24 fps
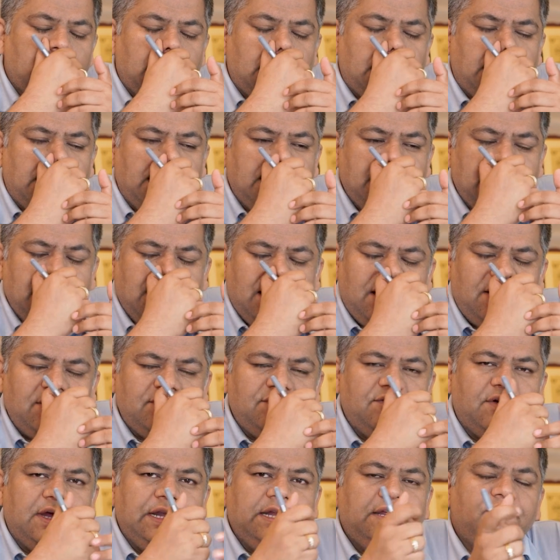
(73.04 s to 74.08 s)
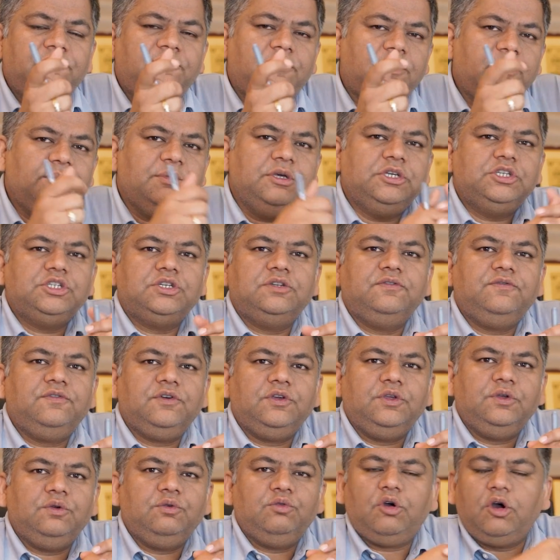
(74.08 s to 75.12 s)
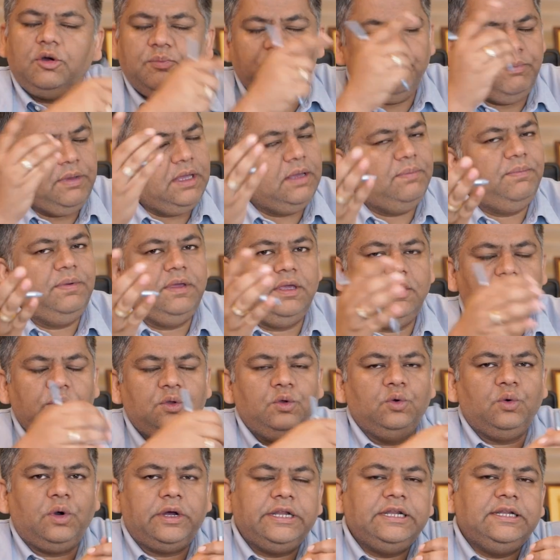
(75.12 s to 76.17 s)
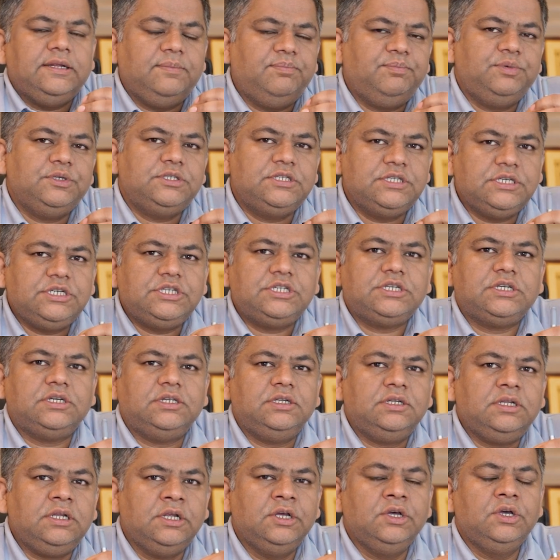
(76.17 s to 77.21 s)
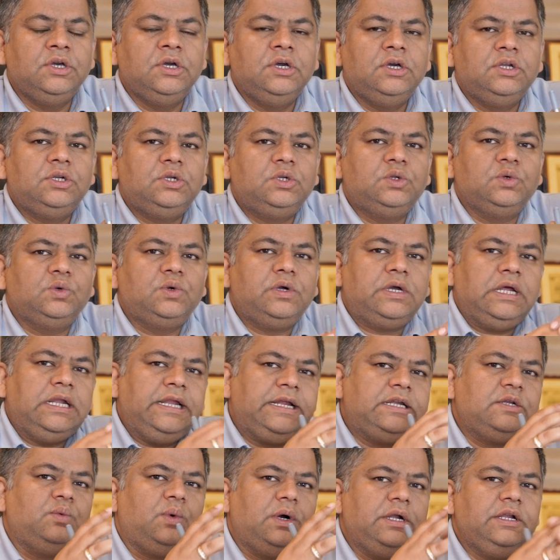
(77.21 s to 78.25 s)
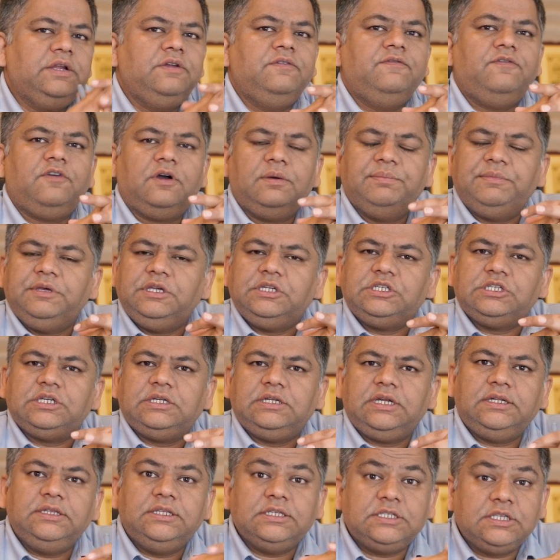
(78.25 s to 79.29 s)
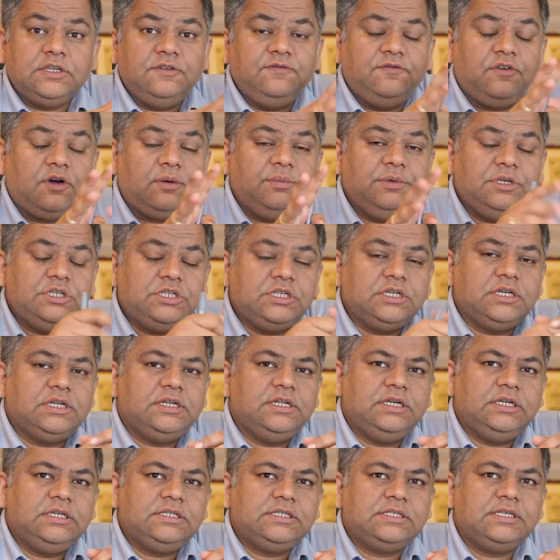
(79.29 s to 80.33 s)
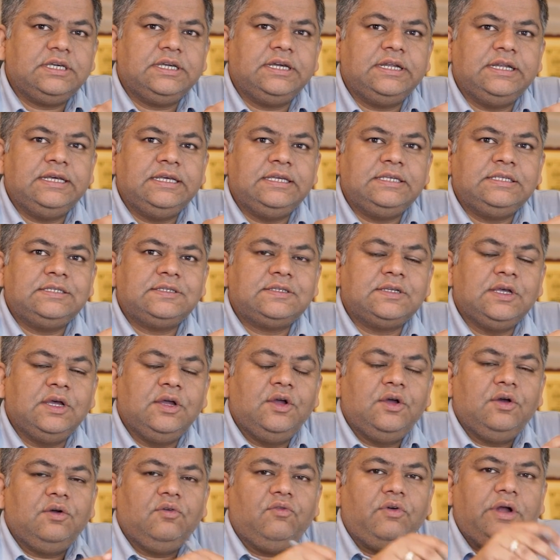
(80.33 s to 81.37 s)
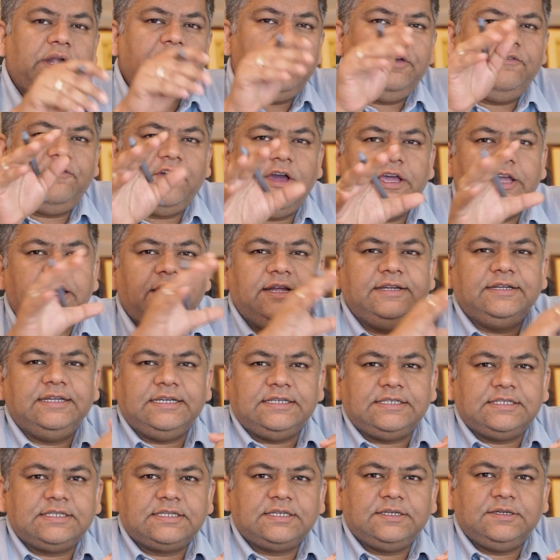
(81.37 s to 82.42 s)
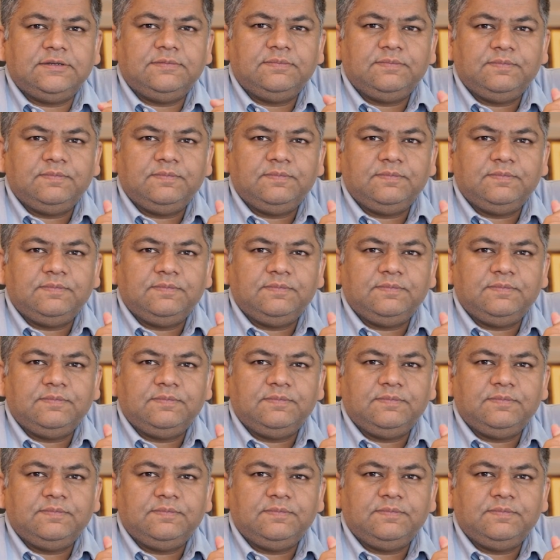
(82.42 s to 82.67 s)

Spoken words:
I have one information for you, or maybe you are in a position to collect one information, and this information is there is one FII desk